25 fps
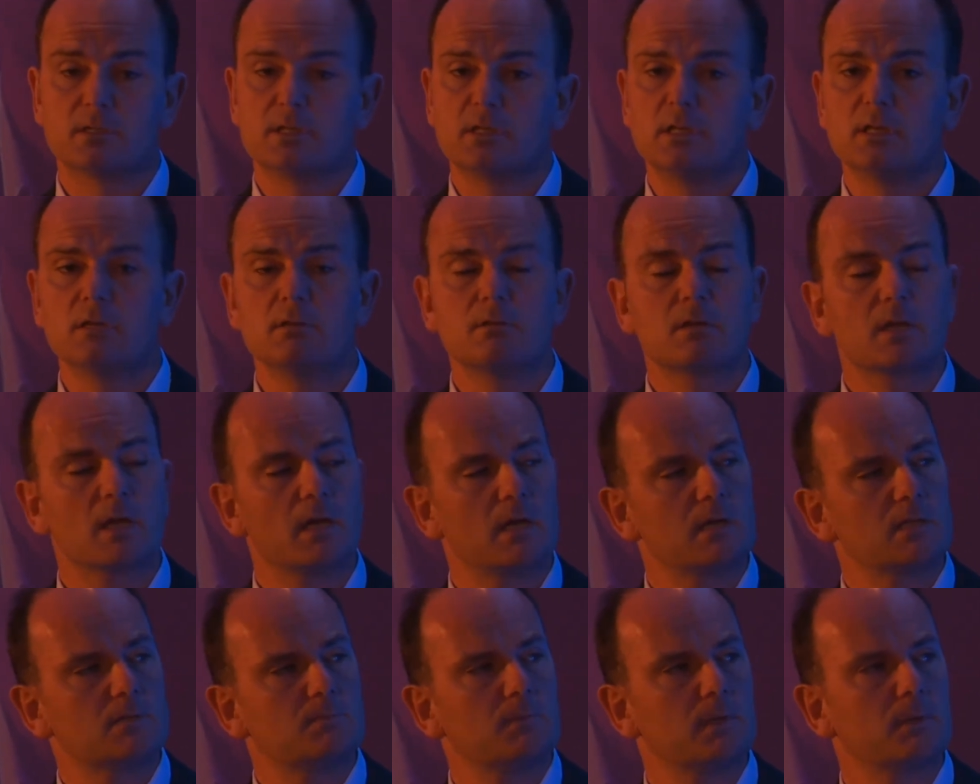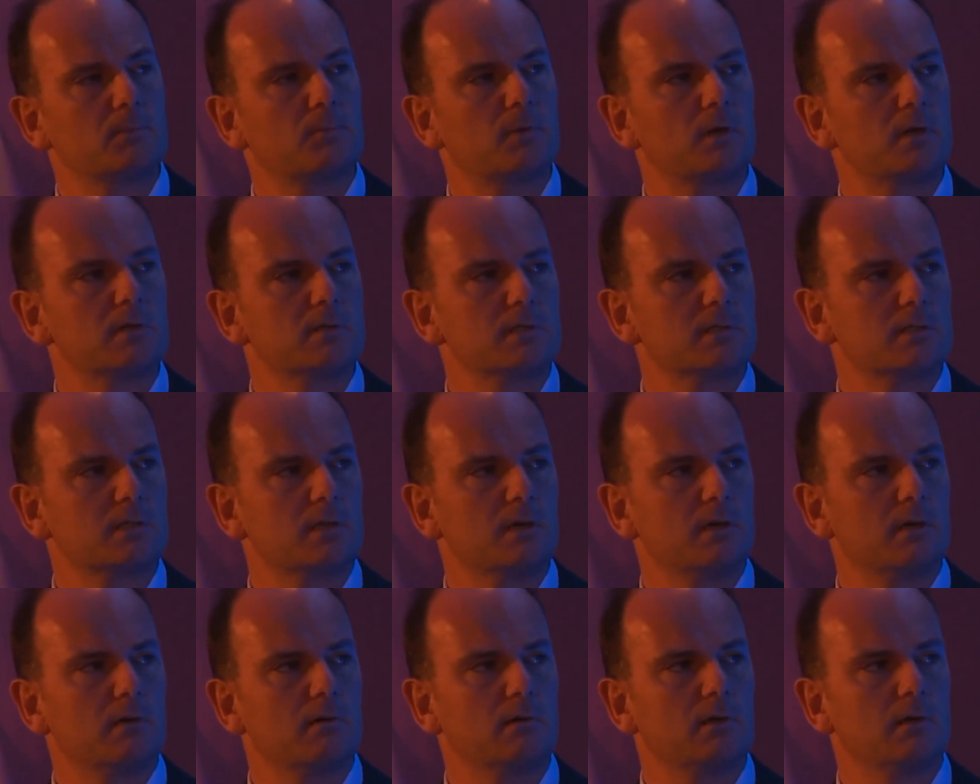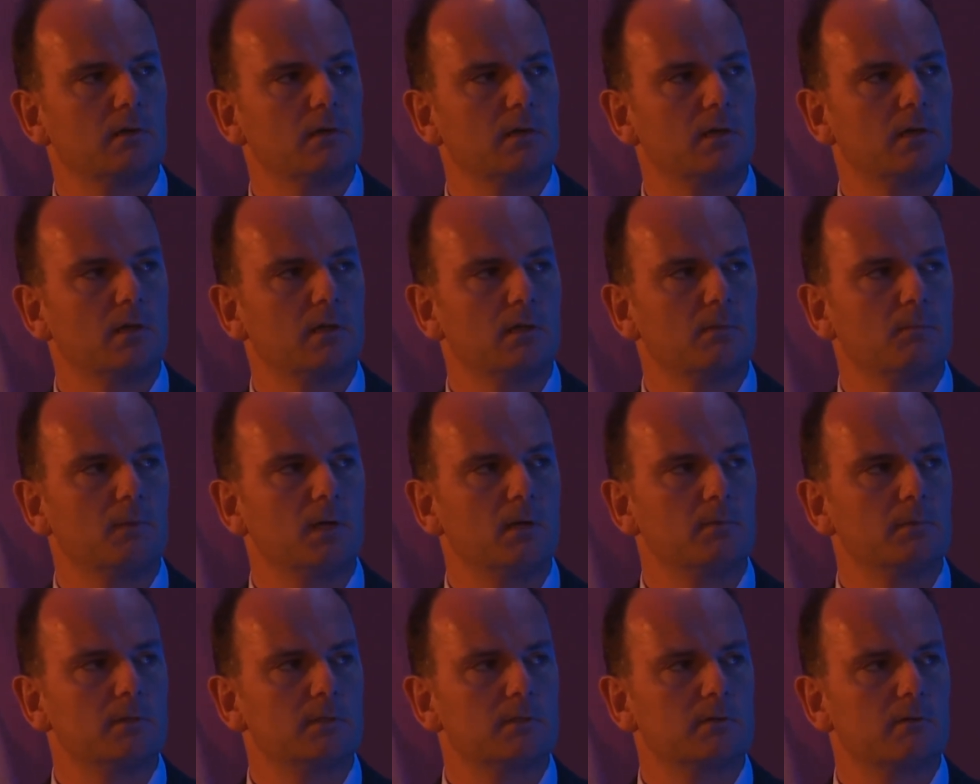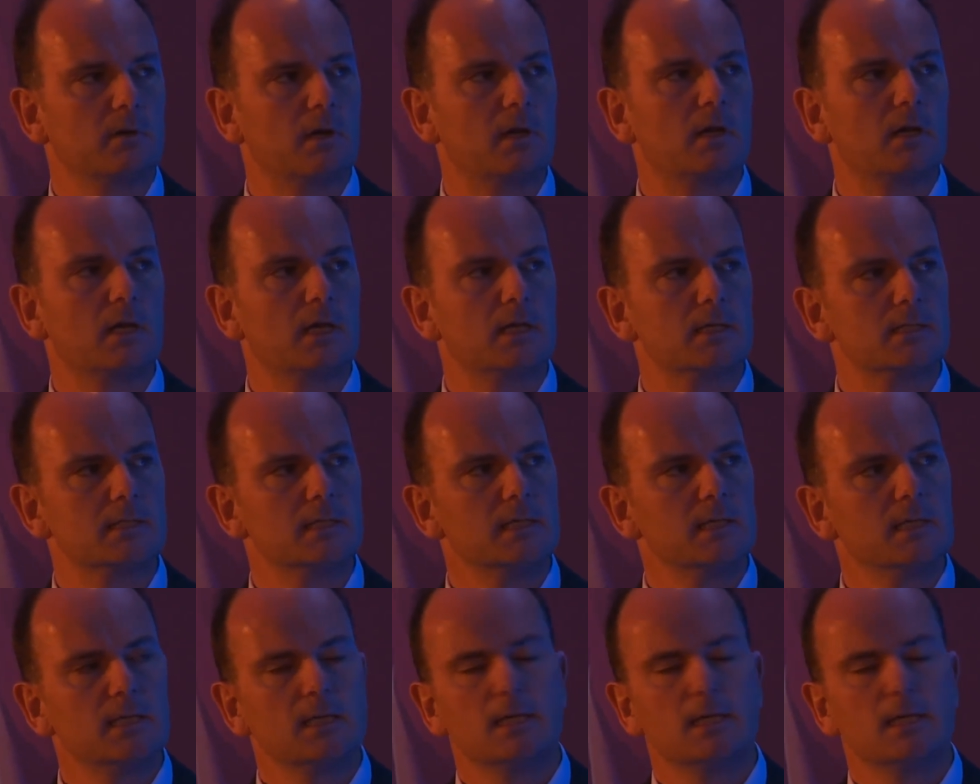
In the UK, there's a big process going on at the moment around that.